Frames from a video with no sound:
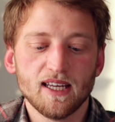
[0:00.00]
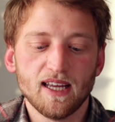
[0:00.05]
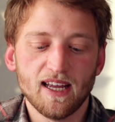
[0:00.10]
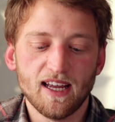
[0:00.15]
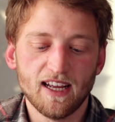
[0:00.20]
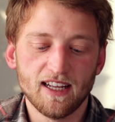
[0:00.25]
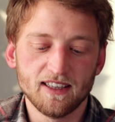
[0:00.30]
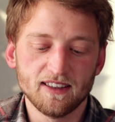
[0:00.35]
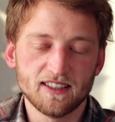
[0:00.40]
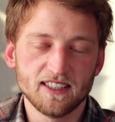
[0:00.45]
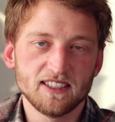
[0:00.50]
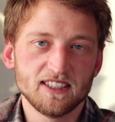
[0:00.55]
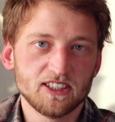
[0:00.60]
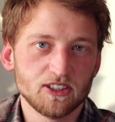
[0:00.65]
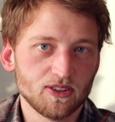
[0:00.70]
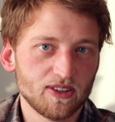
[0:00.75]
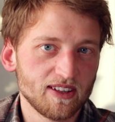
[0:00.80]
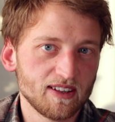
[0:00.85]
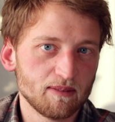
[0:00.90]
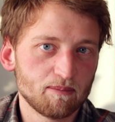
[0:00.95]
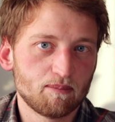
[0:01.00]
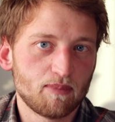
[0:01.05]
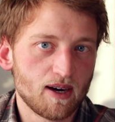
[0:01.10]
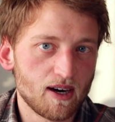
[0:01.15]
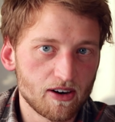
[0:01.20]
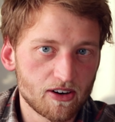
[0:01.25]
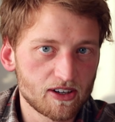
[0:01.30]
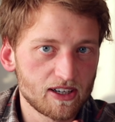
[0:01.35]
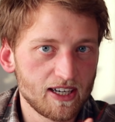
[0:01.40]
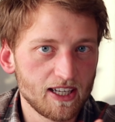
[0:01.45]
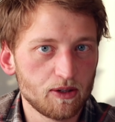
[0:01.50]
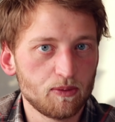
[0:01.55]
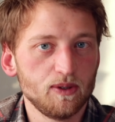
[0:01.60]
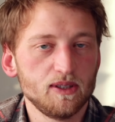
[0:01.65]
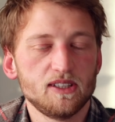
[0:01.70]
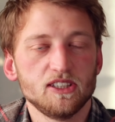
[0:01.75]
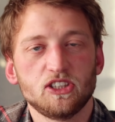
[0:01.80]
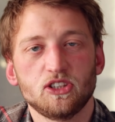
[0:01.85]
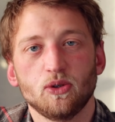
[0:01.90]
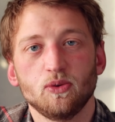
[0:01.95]
And this is on par like
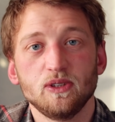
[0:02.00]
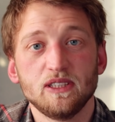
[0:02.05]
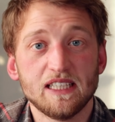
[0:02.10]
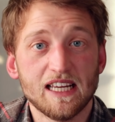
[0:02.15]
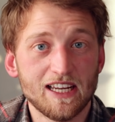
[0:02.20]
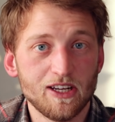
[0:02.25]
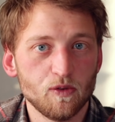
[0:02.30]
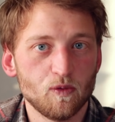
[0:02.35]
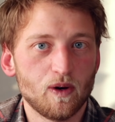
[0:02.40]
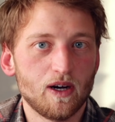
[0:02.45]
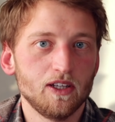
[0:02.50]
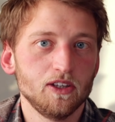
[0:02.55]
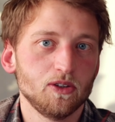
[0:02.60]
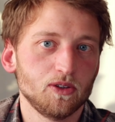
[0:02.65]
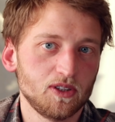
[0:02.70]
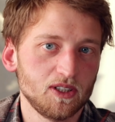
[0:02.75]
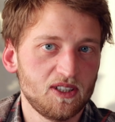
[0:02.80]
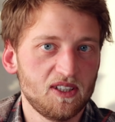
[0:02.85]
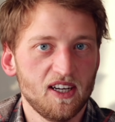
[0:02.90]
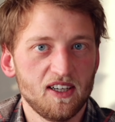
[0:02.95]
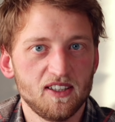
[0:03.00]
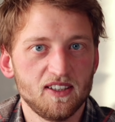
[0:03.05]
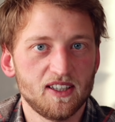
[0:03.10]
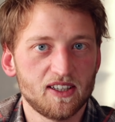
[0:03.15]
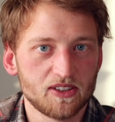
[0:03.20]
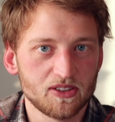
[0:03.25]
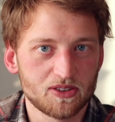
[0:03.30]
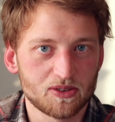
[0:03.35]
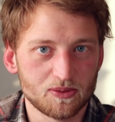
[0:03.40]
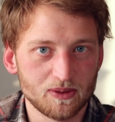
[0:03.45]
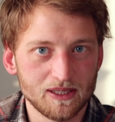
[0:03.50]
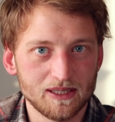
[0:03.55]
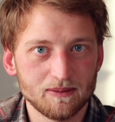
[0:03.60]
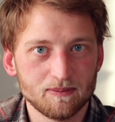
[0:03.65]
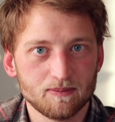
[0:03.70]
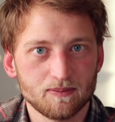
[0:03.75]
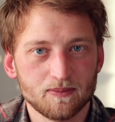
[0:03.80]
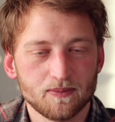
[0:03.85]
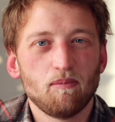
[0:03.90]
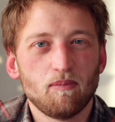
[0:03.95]
with the Sony A1 or the Canon R3.
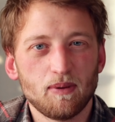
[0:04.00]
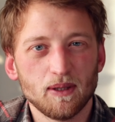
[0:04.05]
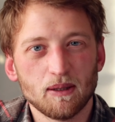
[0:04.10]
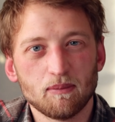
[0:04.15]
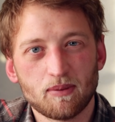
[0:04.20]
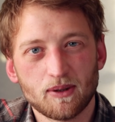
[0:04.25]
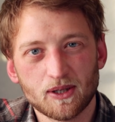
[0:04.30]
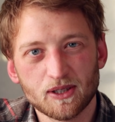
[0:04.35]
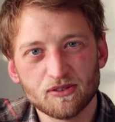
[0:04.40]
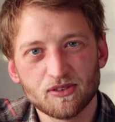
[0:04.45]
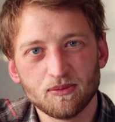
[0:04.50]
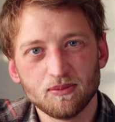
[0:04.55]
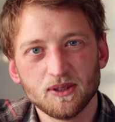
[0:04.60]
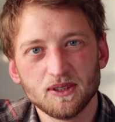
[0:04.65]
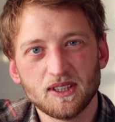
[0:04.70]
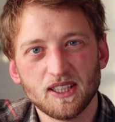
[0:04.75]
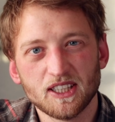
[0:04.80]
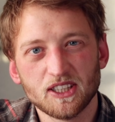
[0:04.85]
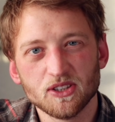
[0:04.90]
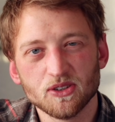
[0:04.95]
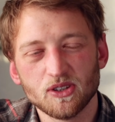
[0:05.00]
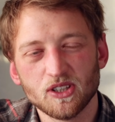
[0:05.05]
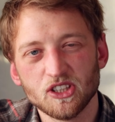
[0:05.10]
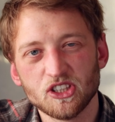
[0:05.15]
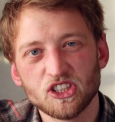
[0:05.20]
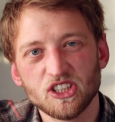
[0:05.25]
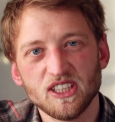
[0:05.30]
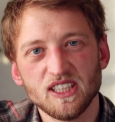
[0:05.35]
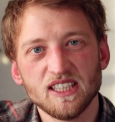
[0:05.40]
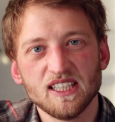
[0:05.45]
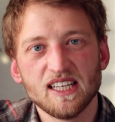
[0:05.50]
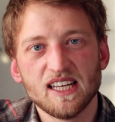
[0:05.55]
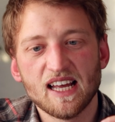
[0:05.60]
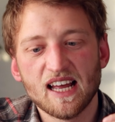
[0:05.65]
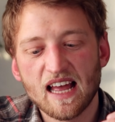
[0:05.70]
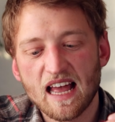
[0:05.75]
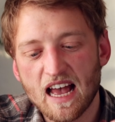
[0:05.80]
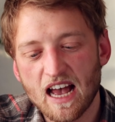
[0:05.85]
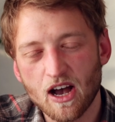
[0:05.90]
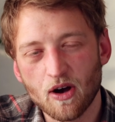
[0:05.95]
But apart from the technology,
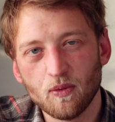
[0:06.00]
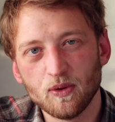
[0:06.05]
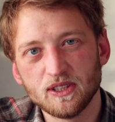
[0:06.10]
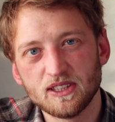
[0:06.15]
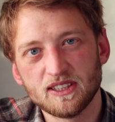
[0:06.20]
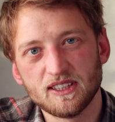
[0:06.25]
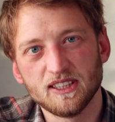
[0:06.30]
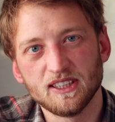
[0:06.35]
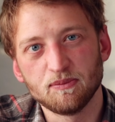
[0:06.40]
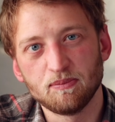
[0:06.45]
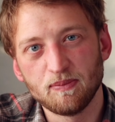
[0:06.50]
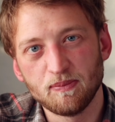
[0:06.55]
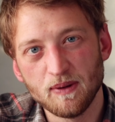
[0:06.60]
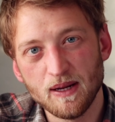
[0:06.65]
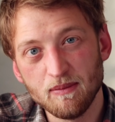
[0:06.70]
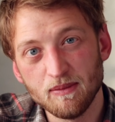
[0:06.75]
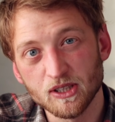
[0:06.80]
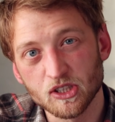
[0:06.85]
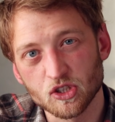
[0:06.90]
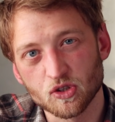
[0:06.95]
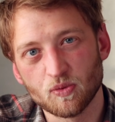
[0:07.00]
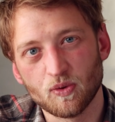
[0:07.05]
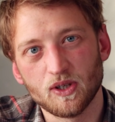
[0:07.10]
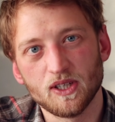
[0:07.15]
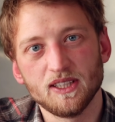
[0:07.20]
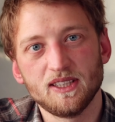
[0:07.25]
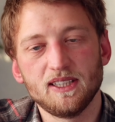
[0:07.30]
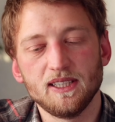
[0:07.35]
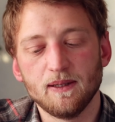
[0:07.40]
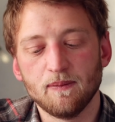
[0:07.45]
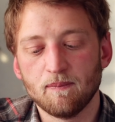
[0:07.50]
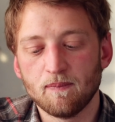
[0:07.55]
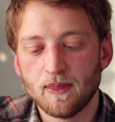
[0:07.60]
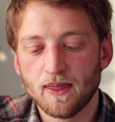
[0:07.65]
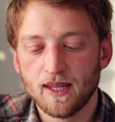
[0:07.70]
how is the image quality?